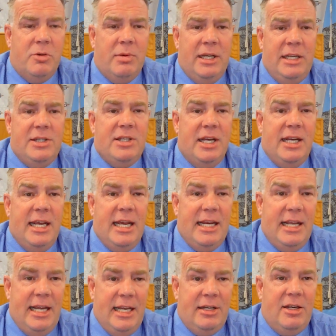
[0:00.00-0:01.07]
but he said he had a
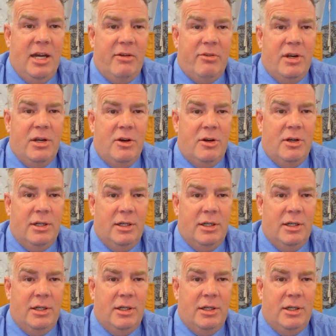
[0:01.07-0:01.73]
head covering on